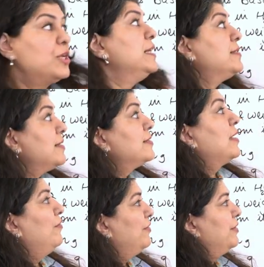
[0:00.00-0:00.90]
is
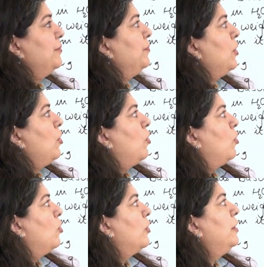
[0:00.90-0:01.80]
sulfur
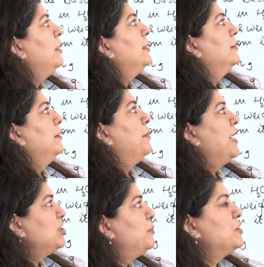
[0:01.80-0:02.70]
or the
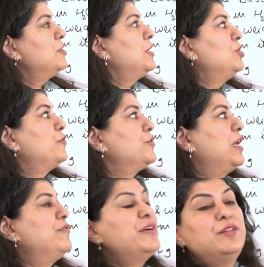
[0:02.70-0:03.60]
mass percentage of
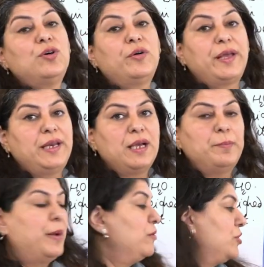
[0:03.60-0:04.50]
sulfur in the organic
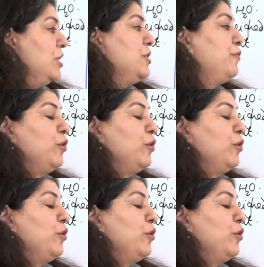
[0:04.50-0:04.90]
compound is